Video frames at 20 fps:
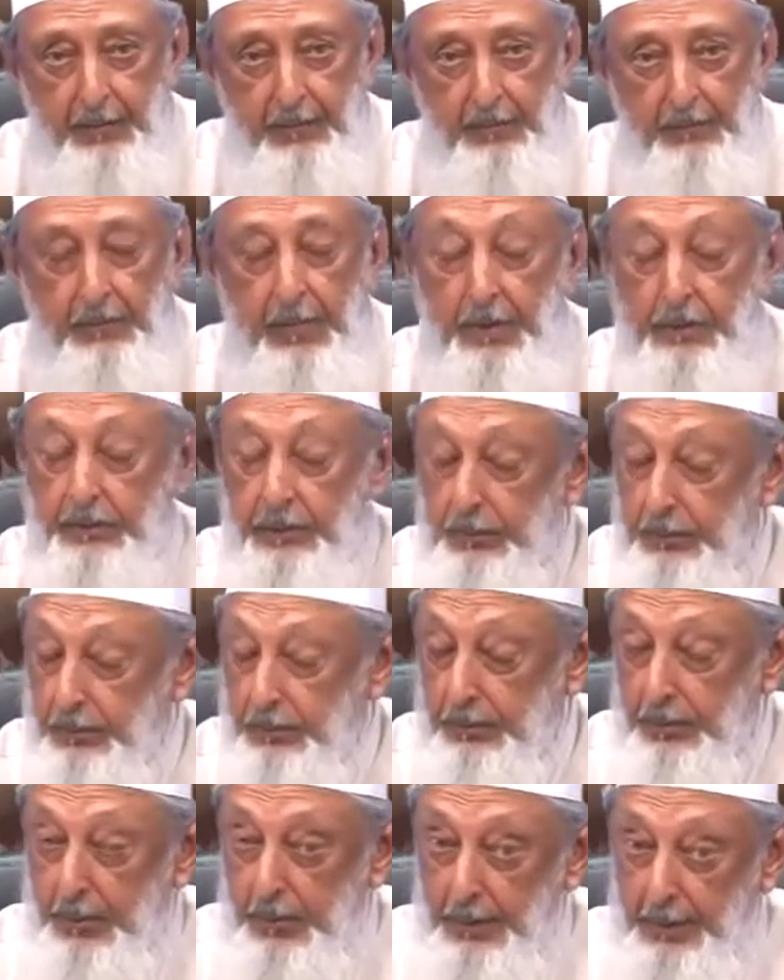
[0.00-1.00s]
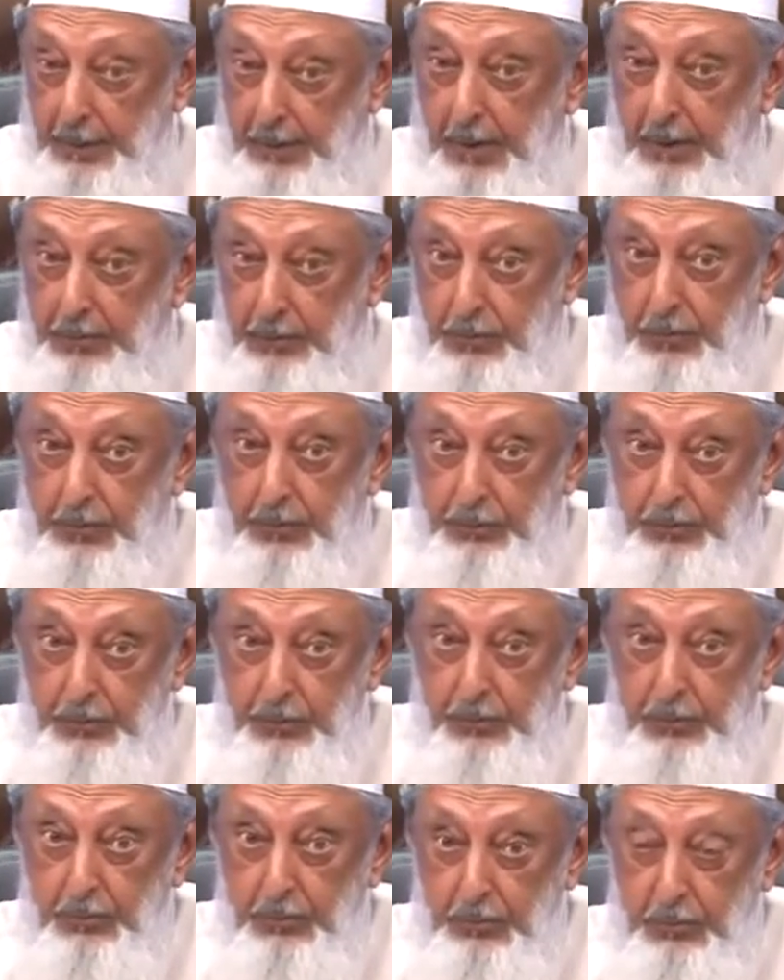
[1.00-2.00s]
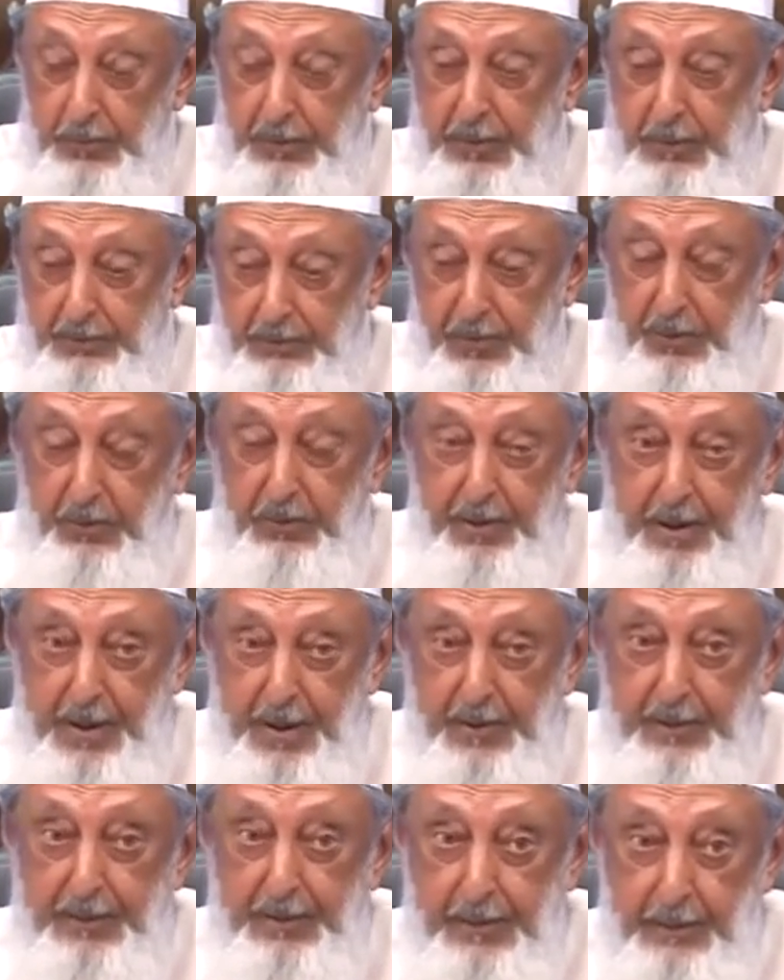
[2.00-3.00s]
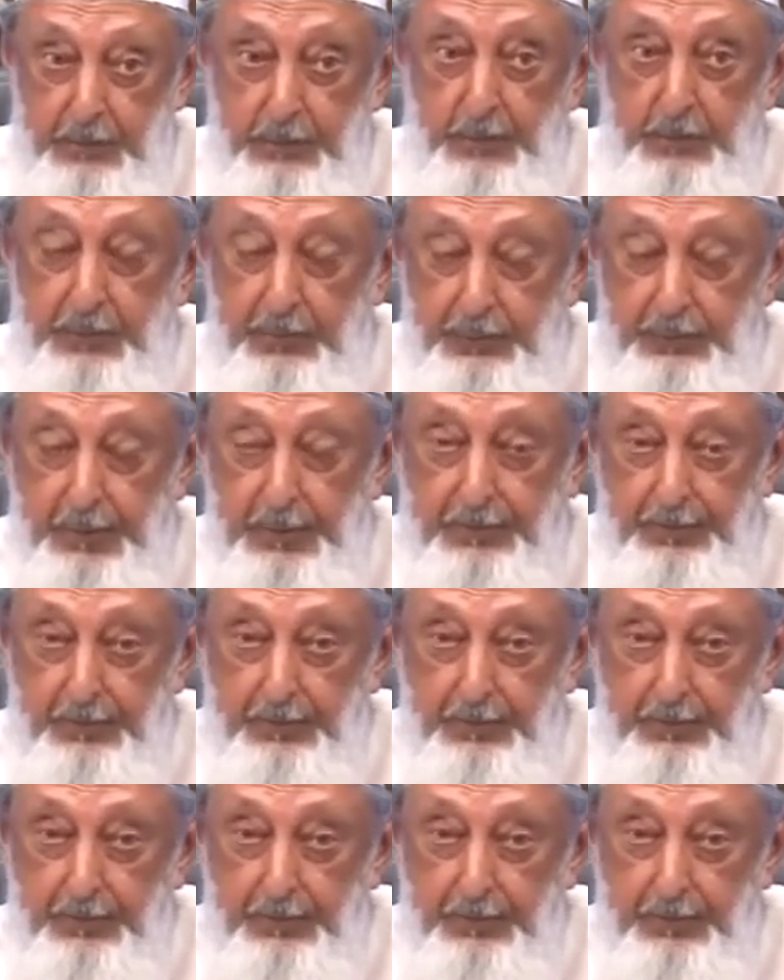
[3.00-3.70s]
But there are those who eat biryani and go to sleep.